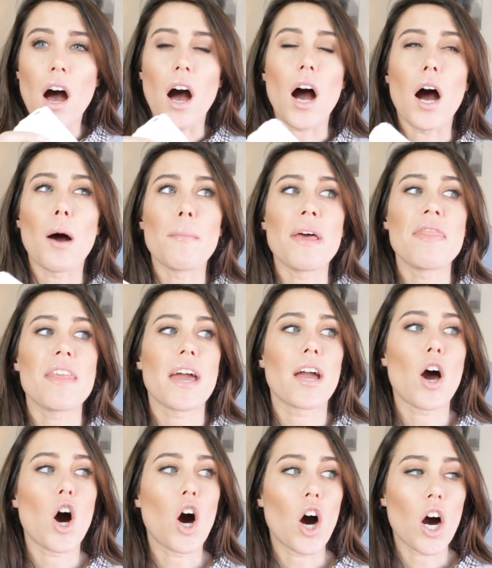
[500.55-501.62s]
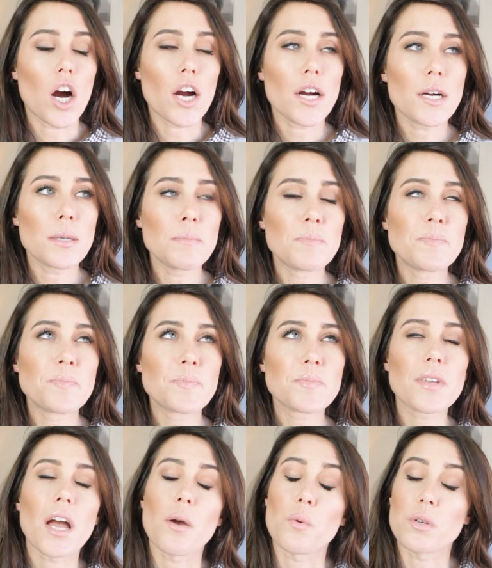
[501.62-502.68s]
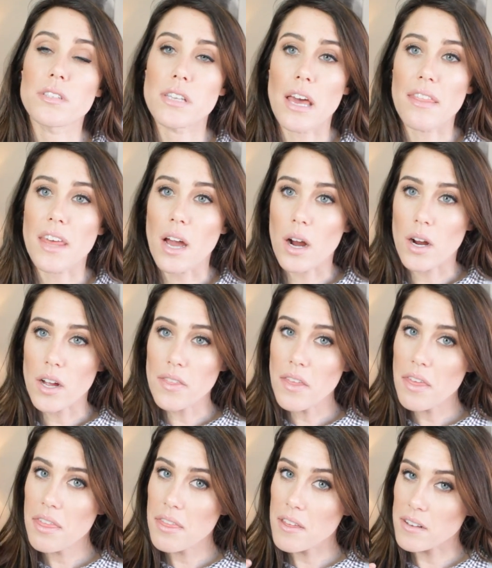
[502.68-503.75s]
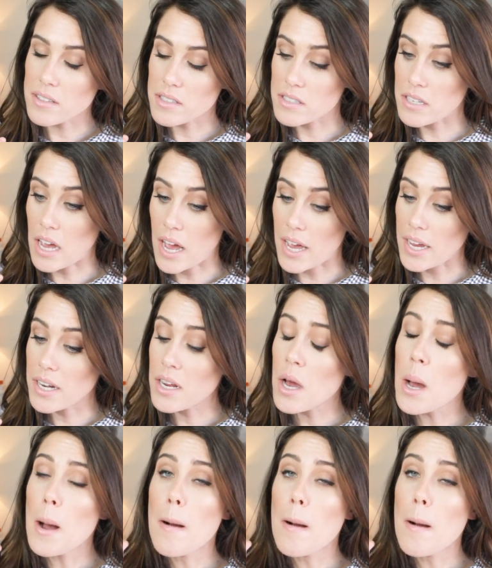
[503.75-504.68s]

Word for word: Um, and they are I will say they are on the thin side,